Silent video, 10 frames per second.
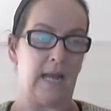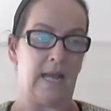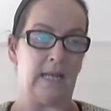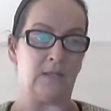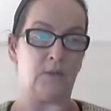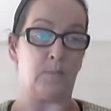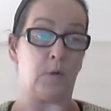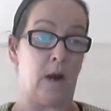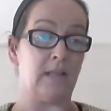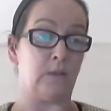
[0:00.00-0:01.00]
to
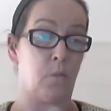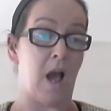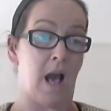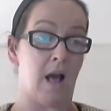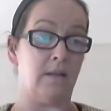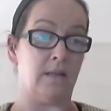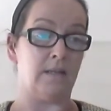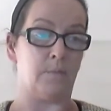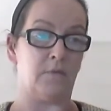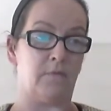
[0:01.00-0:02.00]
progress well
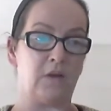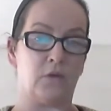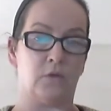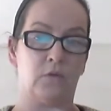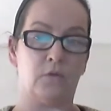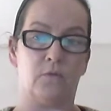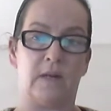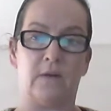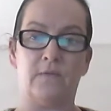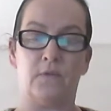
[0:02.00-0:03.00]
in a professional
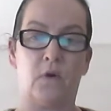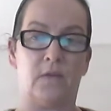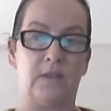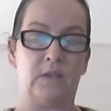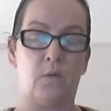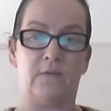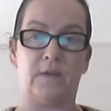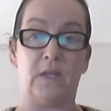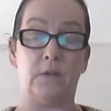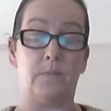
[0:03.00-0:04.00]
career if you've got this
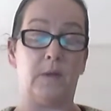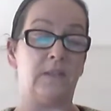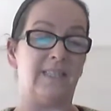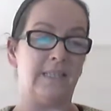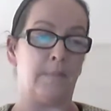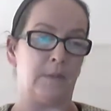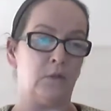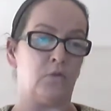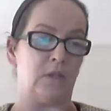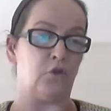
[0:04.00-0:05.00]
qualification, because it
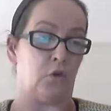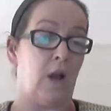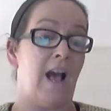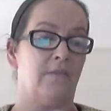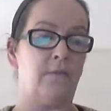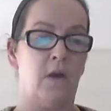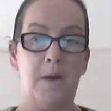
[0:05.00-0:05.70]
demonstrates you have